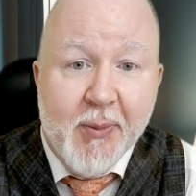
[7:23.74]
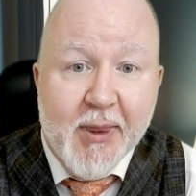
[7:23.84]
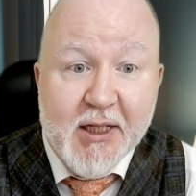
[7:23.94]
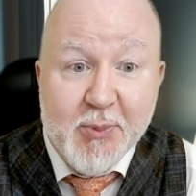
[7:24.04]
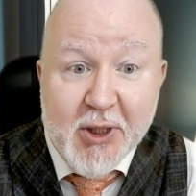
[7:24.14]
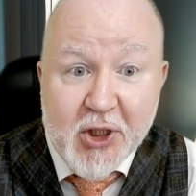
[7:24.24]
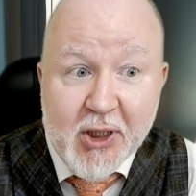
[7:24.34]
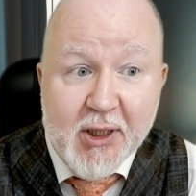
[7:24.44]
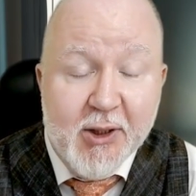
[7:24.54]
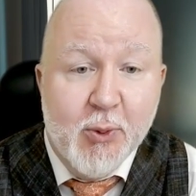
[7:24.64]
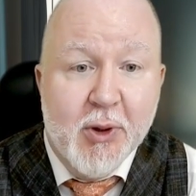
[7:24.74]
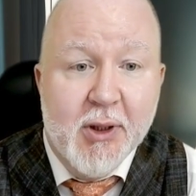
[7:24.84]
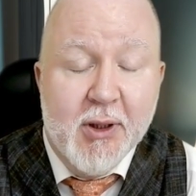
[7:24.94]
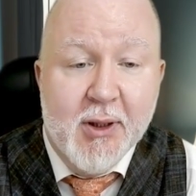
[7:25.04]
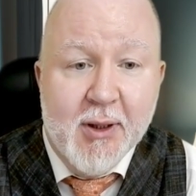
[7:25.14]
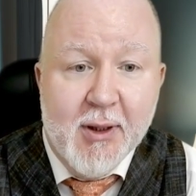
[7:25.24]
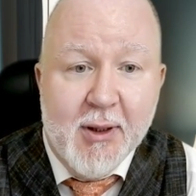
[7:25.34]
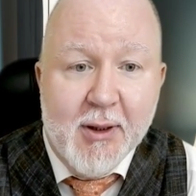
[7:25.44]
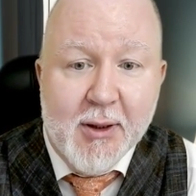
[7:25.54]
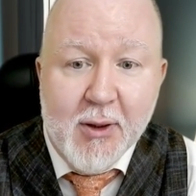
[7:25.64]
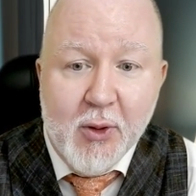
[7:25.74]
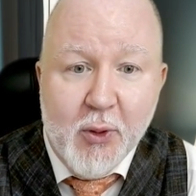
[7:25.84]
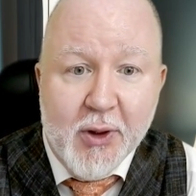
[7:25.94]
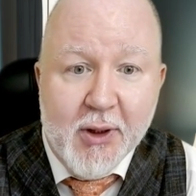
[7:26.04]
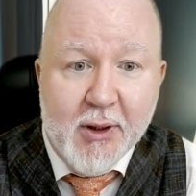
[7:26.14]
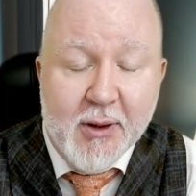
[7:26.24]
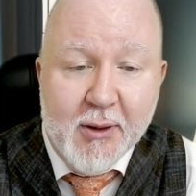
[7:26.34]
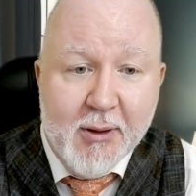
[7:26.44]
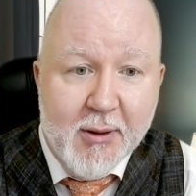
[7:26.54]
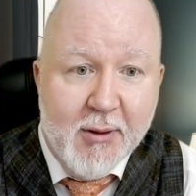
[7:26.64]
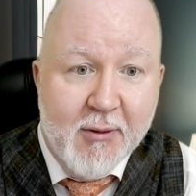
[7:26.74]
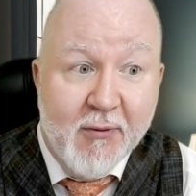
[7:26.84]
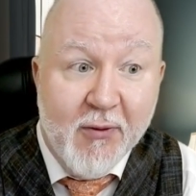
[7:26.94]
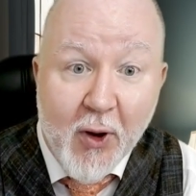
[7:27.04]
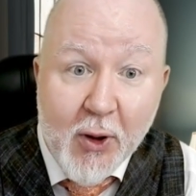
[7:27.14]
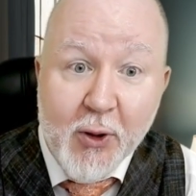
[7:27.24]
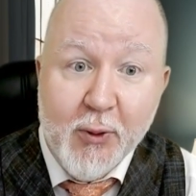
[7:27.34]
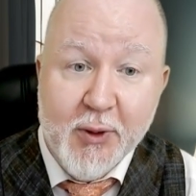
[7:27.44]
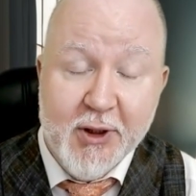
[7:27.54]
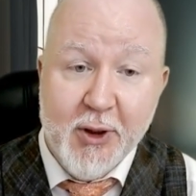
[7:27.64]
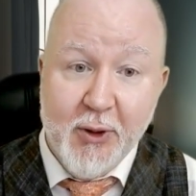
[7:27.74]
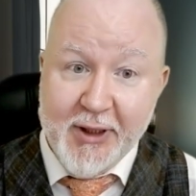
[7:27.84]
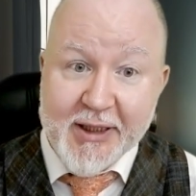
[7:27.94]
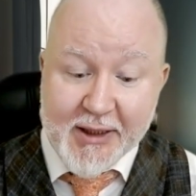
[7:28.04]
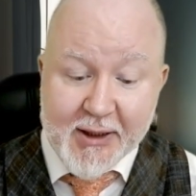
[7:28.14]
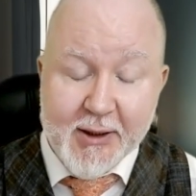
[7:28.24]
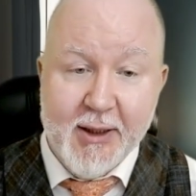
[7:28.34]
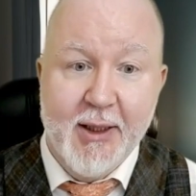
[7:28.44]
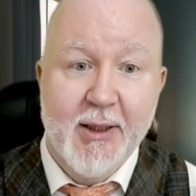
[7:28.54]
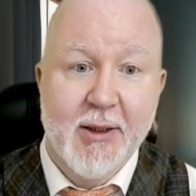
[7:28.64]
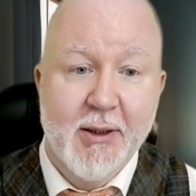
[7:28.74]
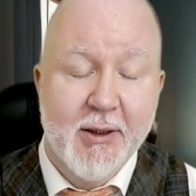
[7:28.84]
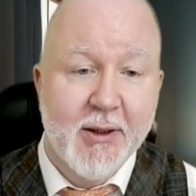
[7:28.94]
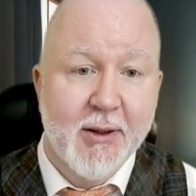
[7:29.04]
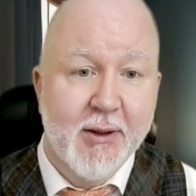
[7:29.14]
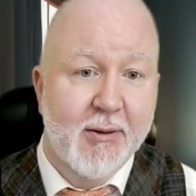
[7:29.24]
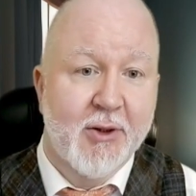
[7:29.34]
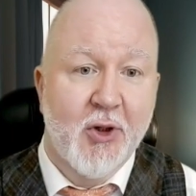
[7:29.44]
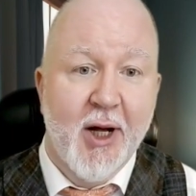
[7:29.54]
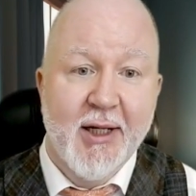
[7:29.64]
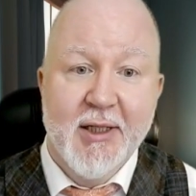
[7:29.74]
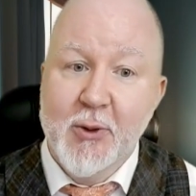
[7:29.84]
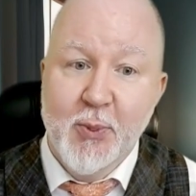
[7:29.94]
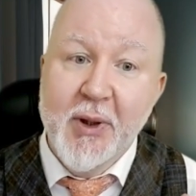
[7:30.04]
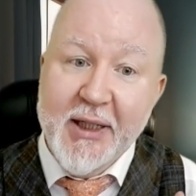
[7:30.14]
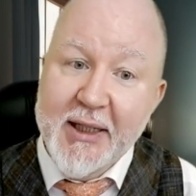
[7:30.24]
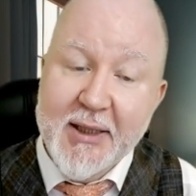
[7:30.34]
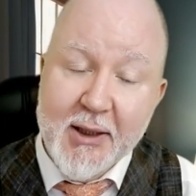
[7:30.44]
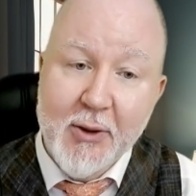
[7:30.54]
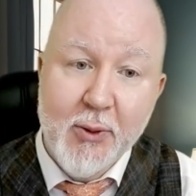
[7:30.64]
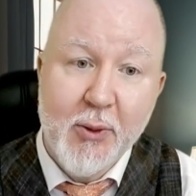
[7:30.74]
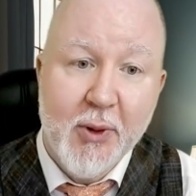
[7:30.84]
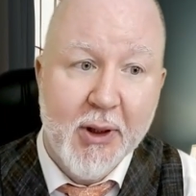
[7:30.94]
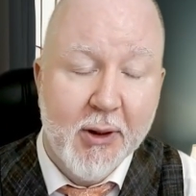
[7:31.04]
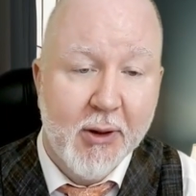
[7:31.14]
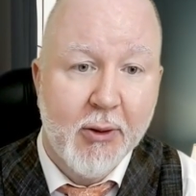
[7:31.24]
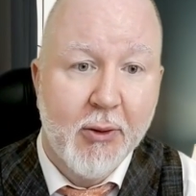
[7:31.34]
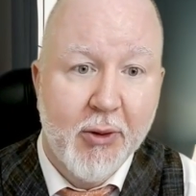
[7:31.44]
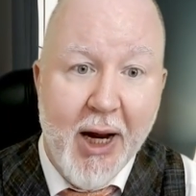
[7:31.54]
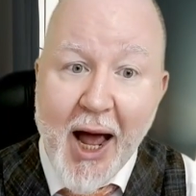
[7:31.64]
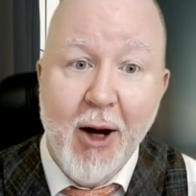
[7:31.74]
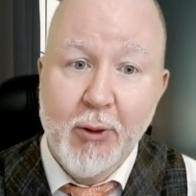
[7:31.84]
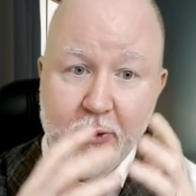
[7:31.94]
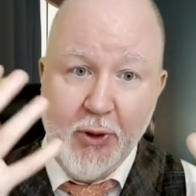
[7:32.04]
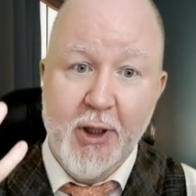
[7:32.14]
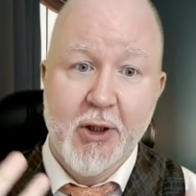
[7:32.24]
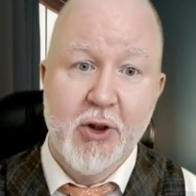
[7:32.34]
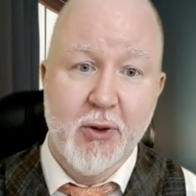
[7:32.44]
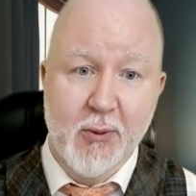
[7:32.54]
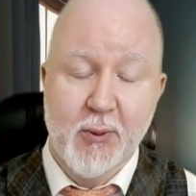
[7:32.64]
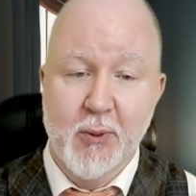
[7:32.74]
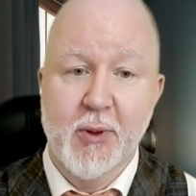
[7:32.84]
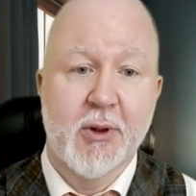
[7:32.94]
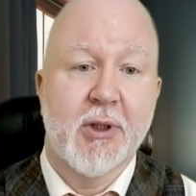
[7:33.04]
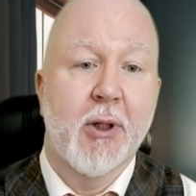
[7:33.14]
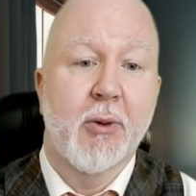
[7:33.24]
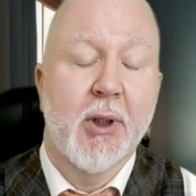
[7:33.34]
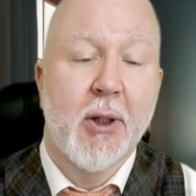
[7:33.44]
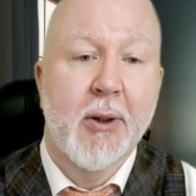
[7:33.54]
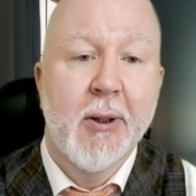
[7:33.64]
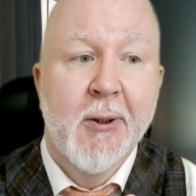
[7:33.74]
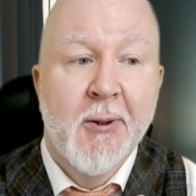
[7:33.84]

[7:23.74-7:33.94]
especially when your lawyer follows your lead and tries to please you in your outrage of what's going on.